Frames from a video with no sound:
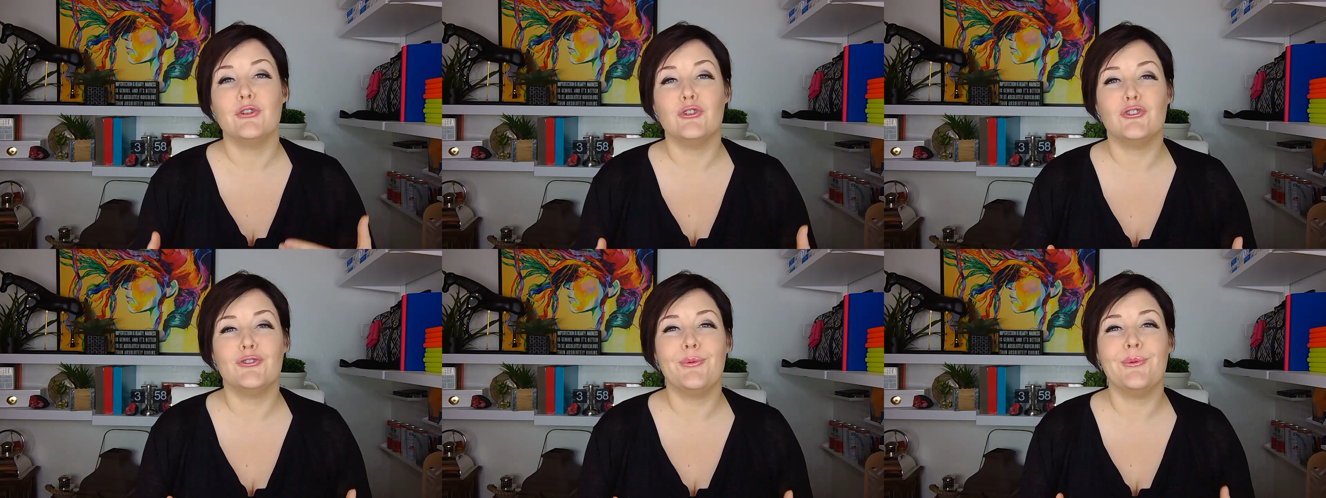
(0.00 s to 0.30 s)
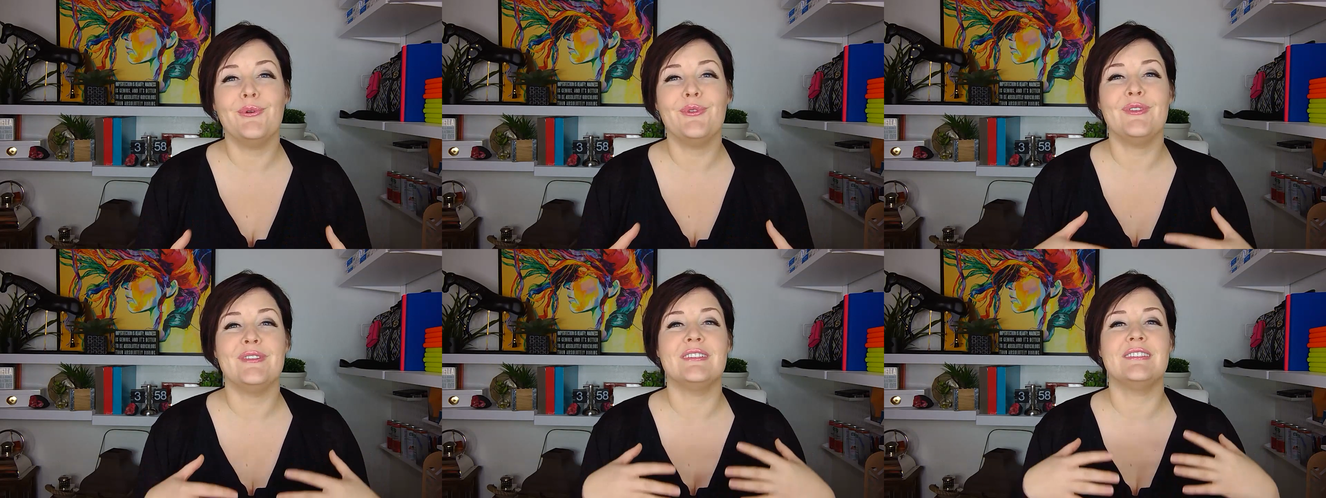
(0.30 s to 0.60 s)
the
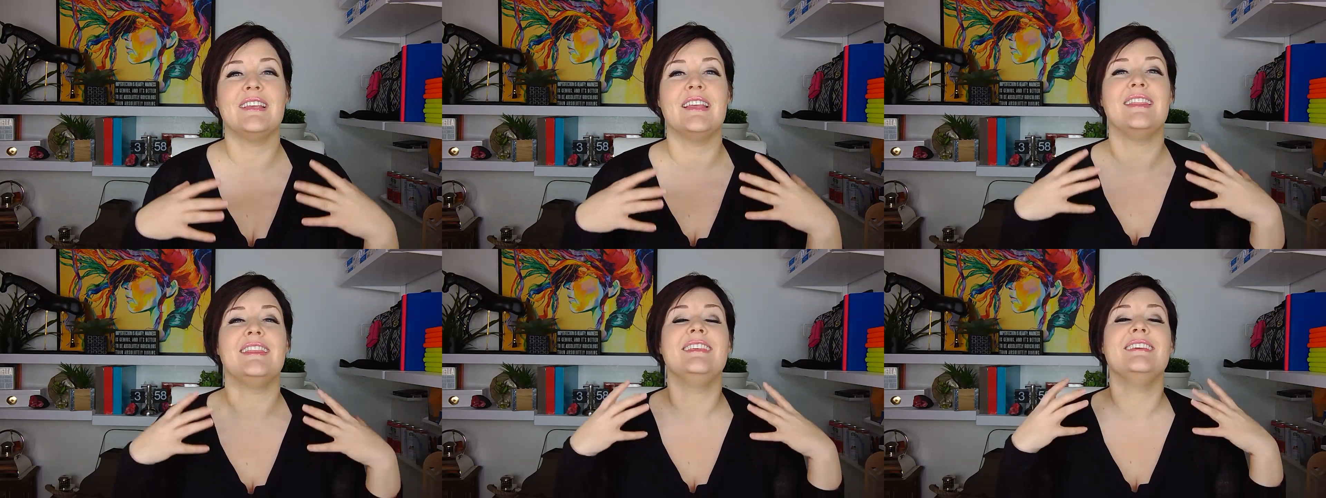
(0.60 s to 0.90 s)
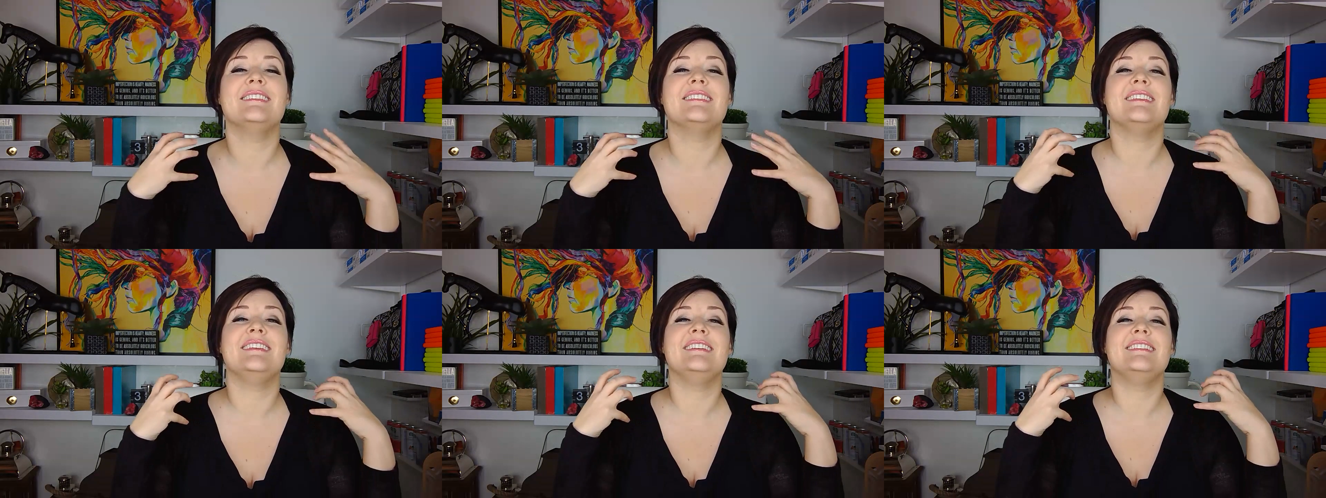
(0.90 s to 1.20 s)
truth is
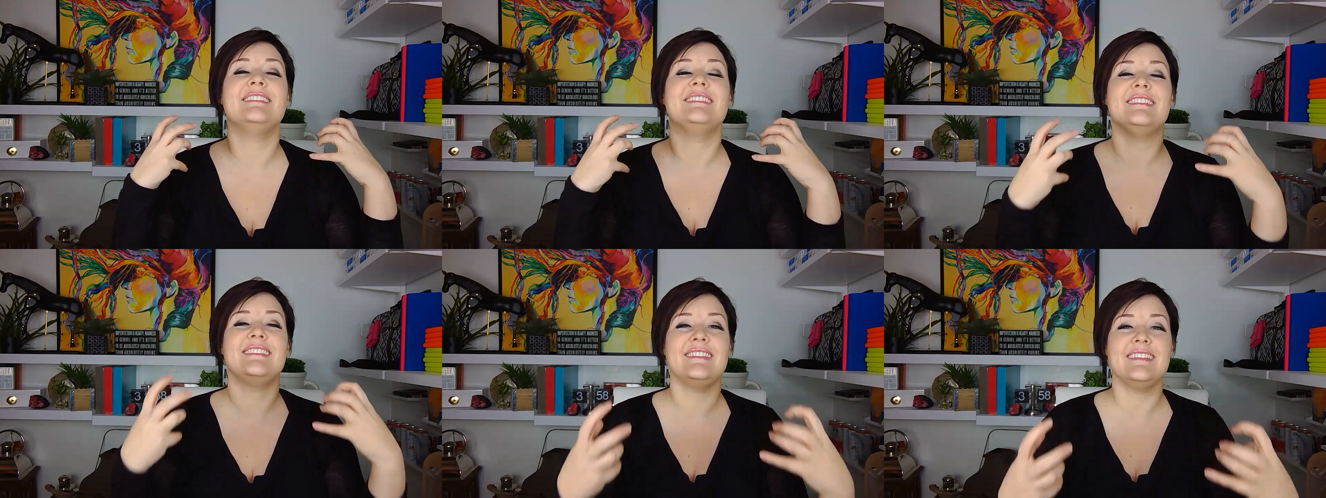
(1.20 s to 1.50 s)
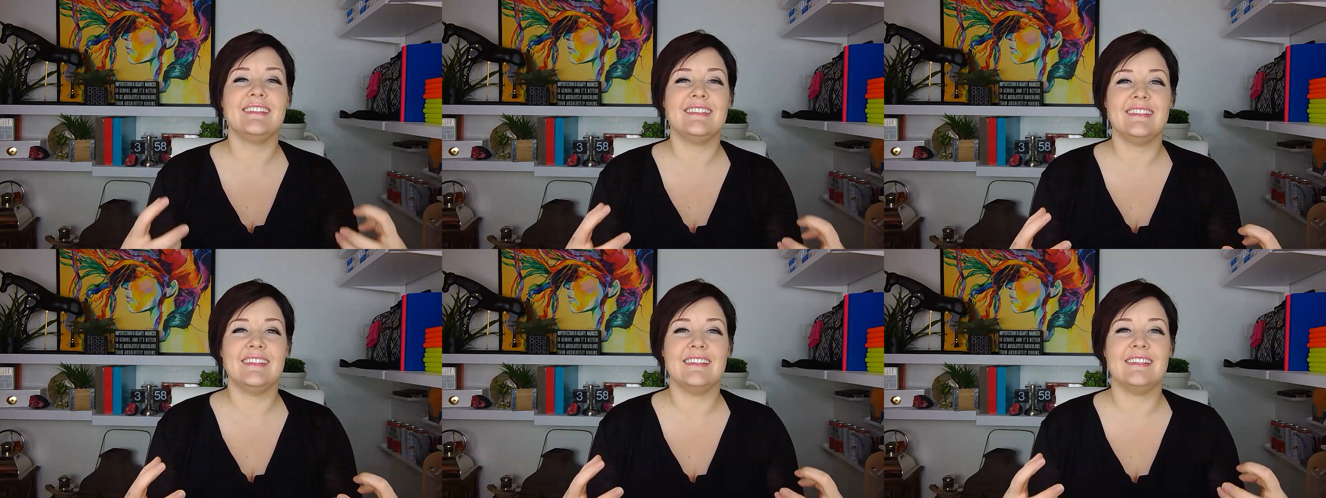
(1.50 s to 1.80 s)
that this
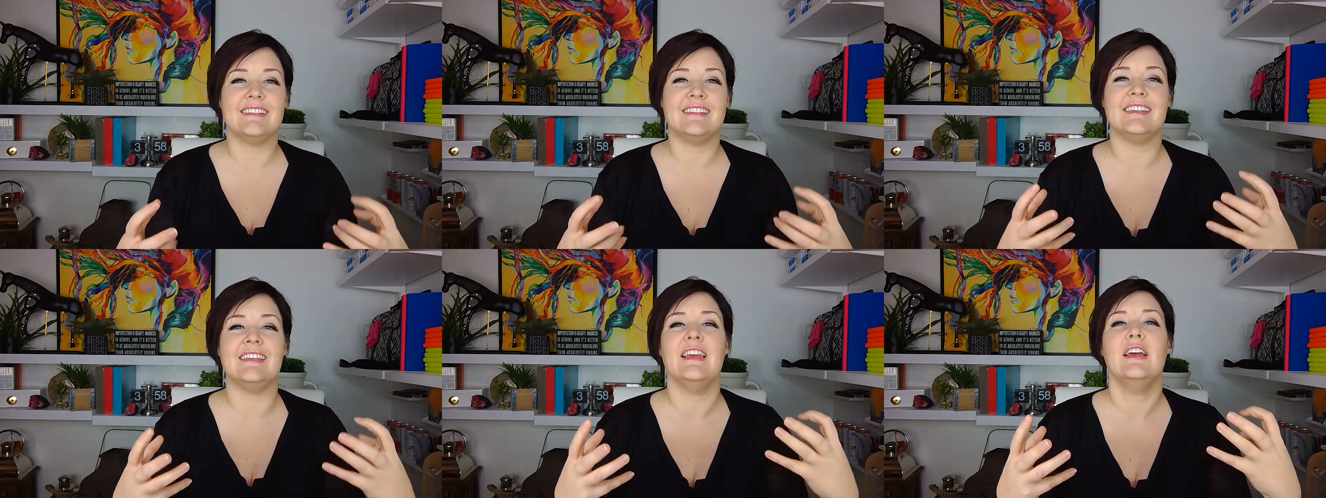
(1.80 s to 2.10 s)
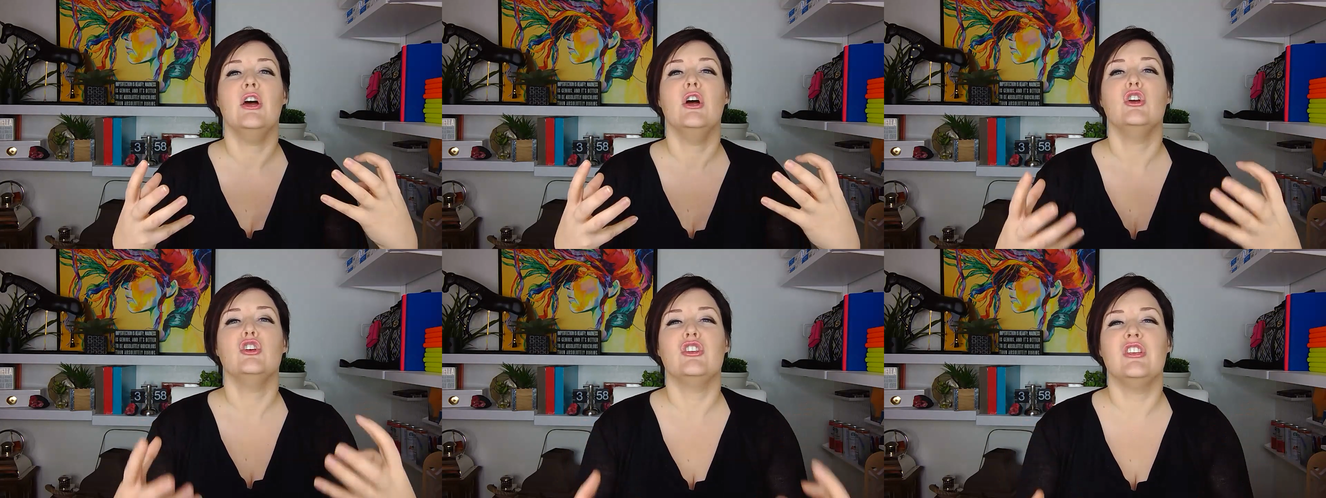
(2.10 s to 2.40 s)

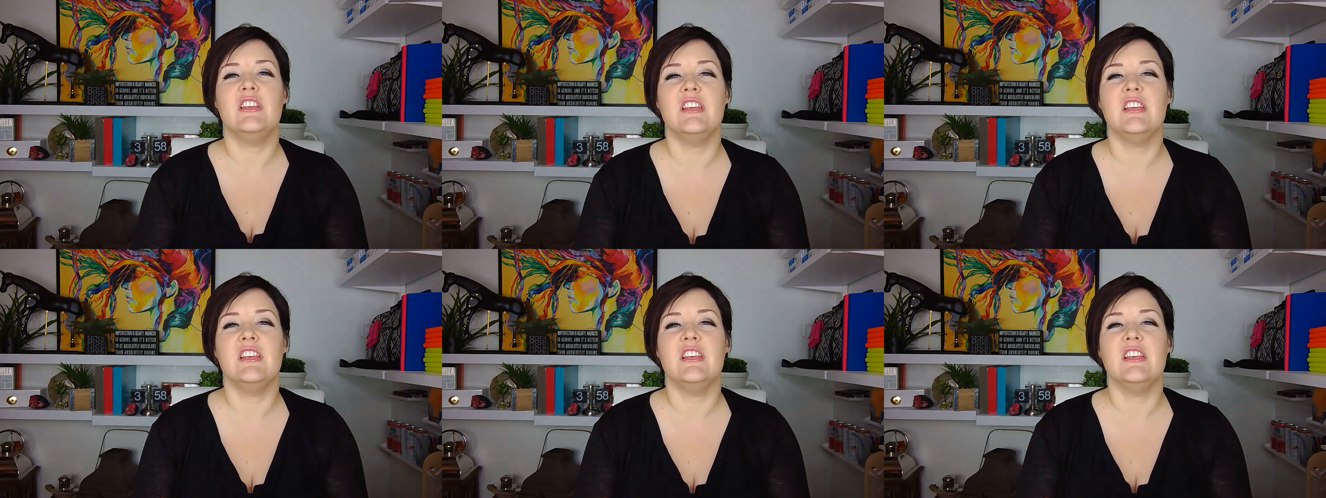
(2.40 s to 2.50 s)
consistency